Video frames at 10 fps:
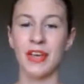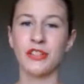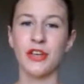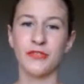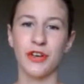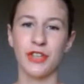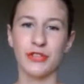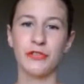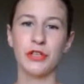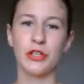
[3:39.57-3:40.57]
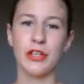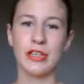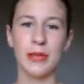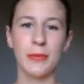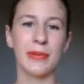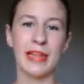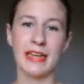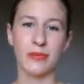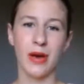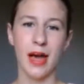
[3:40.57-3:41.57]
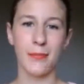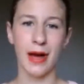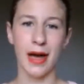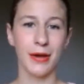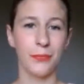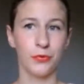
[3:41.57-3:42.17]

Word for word: So first of all, the place where I buy